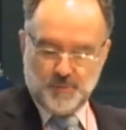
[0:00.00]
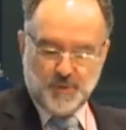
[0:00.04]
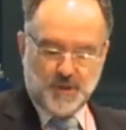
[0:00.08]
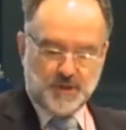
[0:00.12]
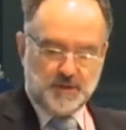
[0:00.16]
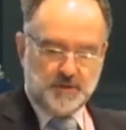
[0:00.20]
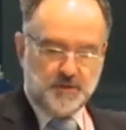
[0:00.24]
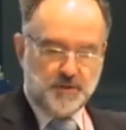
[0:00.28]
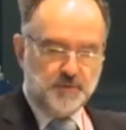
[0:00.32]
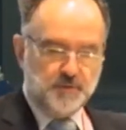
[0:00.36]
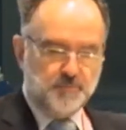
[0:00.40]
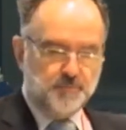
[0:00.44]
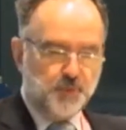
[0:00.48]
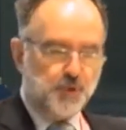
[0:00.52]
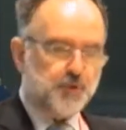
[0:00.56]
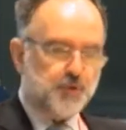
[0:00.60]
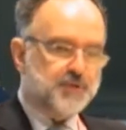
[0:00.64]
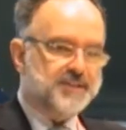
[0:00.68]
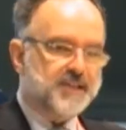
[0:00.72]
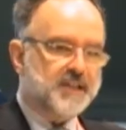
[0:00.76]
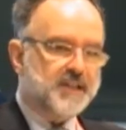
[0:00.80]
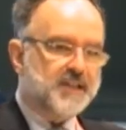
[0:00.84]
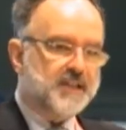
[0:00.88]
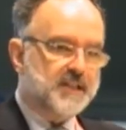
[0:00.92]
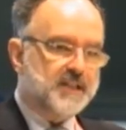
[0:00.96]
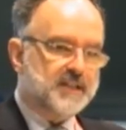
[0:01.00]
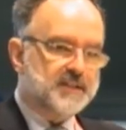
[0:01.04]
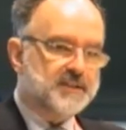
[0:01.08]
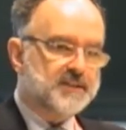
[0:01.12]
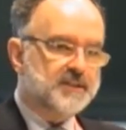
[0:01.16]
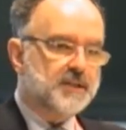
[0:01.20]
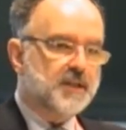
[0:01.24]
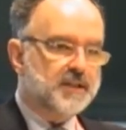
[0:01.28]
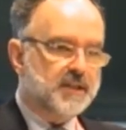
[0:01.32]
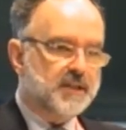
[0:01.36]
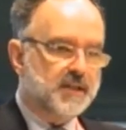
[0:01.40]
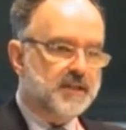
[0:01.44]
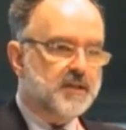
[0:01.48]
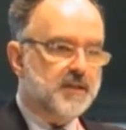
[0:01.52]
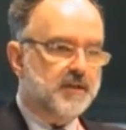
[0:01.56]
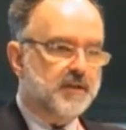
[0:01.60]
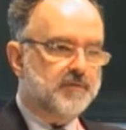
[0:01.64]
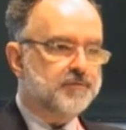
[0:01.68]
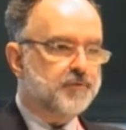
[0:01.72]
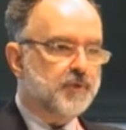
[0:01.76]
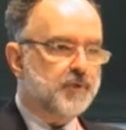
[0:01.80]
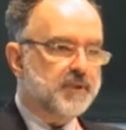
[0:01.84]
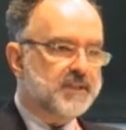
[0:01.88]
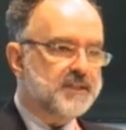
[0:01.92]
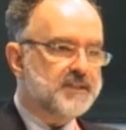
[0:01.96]
But per se, it's not
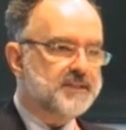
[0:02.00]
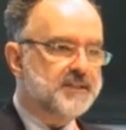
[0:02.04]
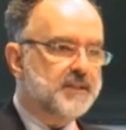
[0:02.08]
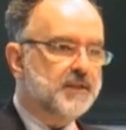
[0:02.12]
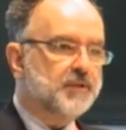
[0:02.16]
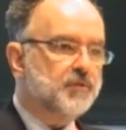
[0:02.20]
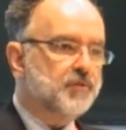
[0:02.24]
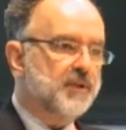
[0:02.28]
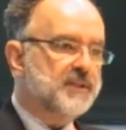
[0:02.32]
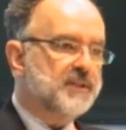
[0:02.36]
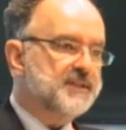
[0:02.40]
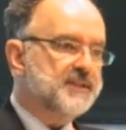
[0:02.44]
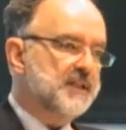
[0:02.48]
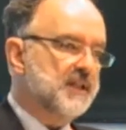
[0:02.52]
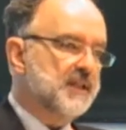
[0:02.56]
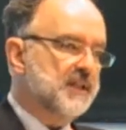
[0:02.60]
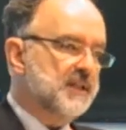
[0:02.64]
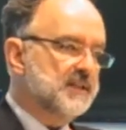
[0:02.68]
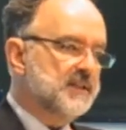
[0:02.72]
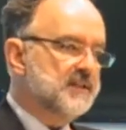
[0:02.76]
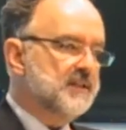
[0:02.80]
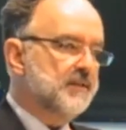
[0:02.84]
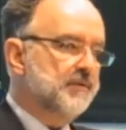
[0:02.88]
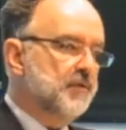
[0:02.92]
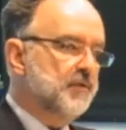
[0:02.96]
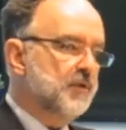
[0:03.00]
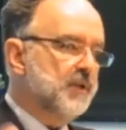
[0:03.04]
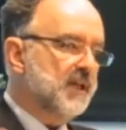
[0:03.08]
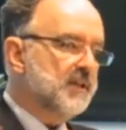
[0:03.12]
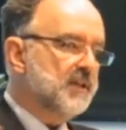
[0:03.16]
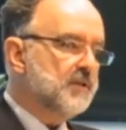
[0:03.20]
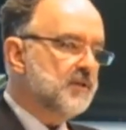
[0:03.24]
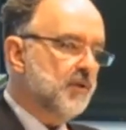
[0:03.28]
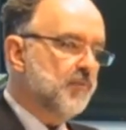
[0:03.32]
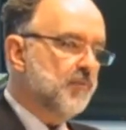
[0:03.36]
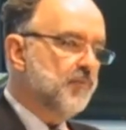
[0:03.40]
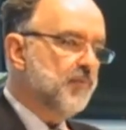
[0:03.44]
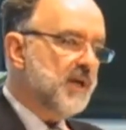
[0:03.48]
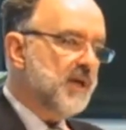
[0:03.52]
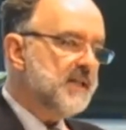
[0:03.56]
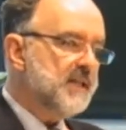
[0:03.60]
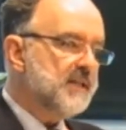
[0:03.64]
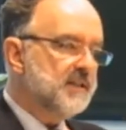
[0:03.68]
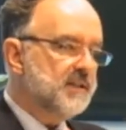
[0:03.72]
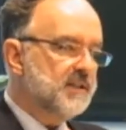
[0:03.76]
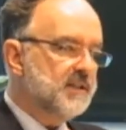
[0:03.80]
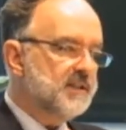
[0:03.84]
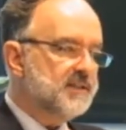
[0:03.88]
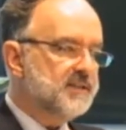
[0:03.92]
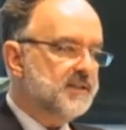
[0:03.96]
enough. What is interesting is if you can
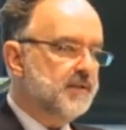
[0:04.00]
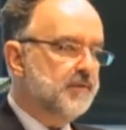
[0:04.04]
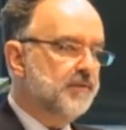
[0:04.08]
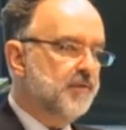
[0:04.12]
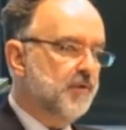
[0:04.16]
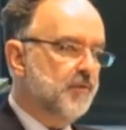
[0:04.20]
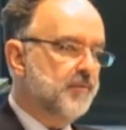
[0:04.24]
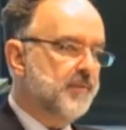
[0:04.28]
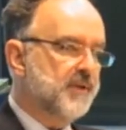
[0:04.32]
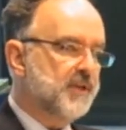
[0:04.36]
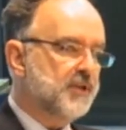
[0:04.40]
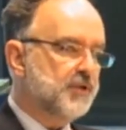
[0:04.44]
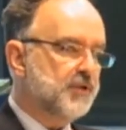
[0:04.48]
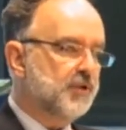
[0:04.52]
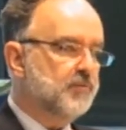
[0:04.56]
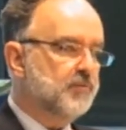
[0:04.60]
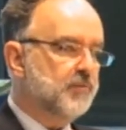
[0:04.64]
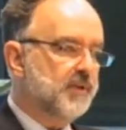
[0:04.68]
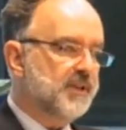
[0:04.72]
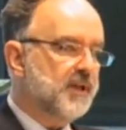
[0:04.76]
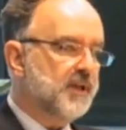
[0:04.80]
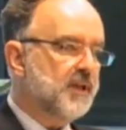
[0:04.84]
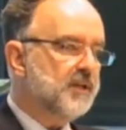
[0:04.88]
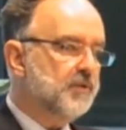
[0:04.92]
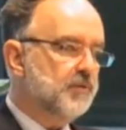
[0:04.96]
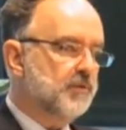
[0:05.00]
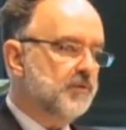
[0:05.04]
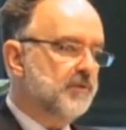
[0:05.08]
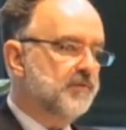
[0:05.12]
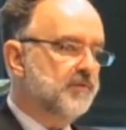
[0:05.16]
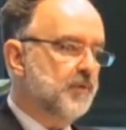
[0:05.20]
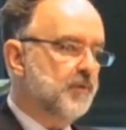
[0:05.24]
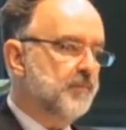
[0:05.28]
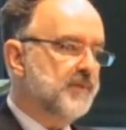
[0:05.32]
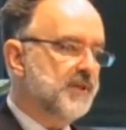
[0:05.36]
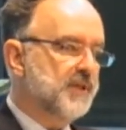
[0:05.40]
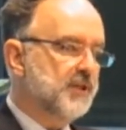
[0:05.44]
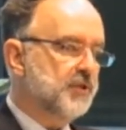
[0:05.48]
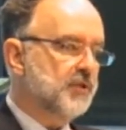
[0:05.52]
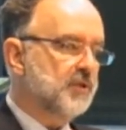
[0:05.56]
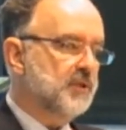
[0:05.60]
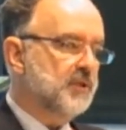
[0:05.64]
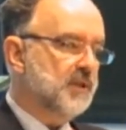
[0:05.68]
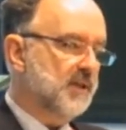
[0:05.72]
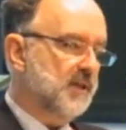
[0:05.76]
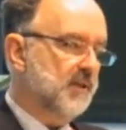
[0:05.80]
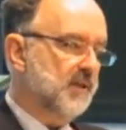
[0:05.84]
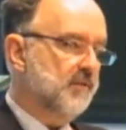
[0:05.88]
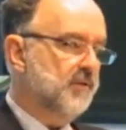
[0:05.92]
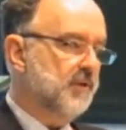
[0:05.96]
combine this information with other
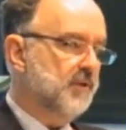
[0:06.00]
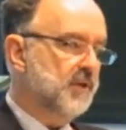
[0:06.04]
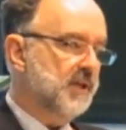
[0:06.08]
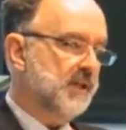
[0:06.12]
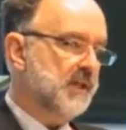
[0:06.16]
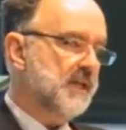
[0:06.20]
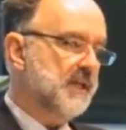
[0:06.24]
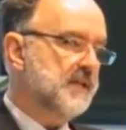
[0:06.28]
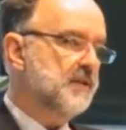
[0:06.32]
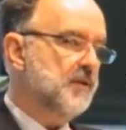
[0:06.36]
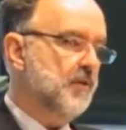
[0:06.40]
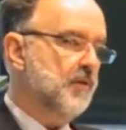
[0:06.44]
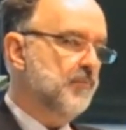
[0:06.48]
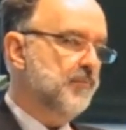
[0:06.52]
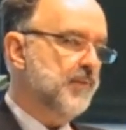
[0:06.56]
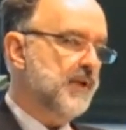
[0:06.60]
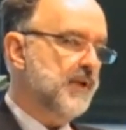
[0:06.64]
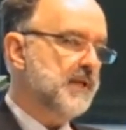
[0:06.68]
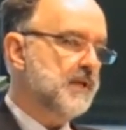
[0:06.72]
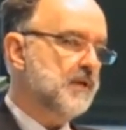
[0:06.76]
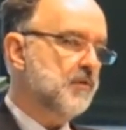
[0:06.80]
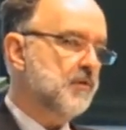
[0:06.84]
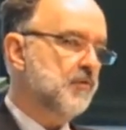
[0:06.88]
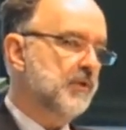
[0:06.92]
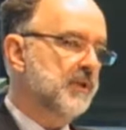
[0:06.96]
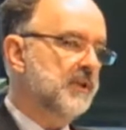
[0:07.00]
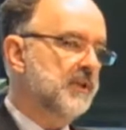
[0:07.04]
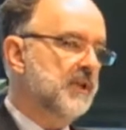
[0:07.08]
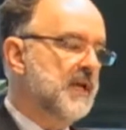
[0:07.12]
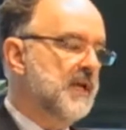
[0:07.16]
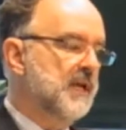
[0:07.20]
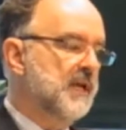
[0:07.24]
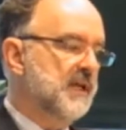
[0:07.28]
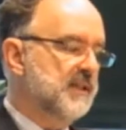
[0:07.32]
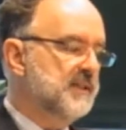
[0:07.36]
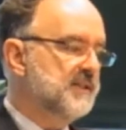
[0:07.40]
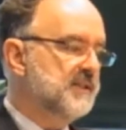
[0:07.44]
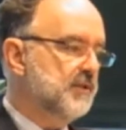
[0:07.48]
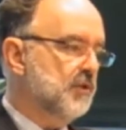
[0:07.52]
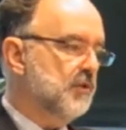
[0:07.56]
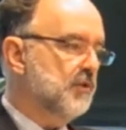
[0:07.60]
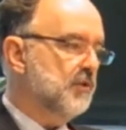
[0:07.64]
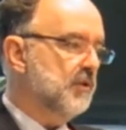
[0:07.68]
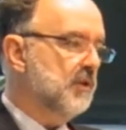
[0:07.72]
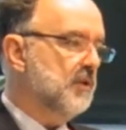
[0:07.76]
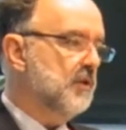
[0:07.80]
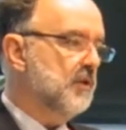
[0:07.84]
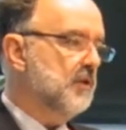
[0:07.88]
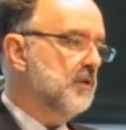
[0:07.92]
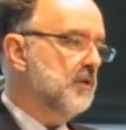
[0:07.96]
information, like if you can compare with
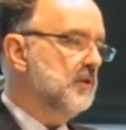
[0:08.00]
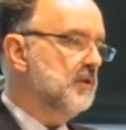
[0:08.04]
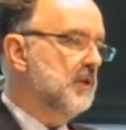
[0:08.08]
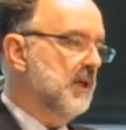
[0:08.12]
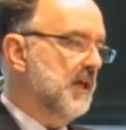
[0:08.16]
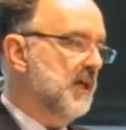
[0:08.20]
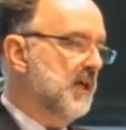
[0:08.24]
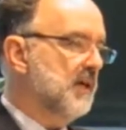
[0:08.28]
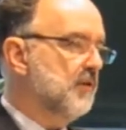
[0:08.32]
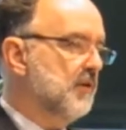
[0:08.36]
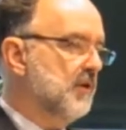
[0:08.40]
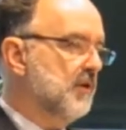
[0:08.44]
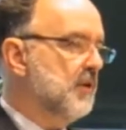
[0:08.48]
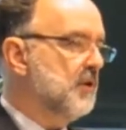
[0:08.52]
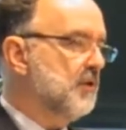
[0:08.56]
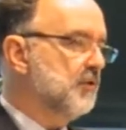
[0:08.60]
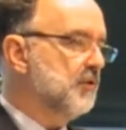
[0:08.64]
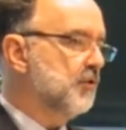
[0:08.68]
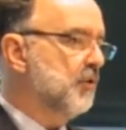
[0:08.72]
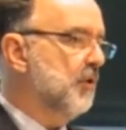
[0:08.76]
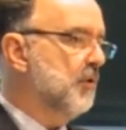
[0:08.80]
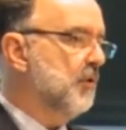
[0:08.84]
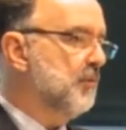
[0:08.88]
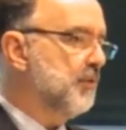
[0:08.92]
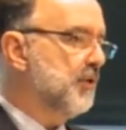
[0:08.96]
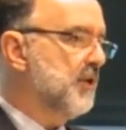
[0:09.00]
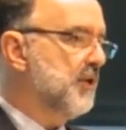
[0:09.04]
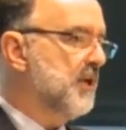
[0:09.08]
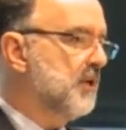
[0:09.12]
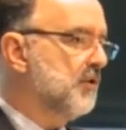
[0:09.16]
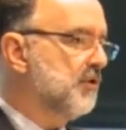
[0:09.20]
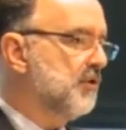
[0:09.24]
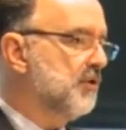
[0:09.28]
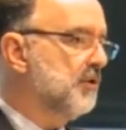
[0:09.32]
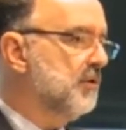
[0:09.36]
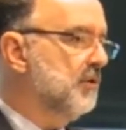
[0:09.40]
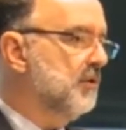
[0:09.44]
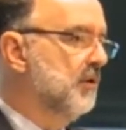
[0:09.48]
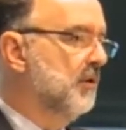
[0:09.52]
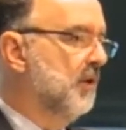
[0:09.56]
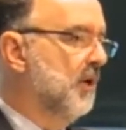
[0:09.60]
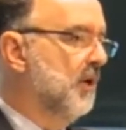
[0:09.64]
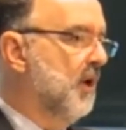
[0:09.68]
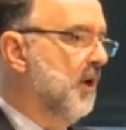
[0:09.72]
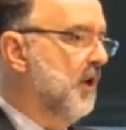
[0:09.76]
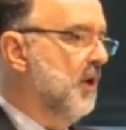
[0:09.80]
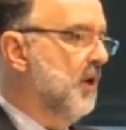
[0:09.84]
historical agricultural production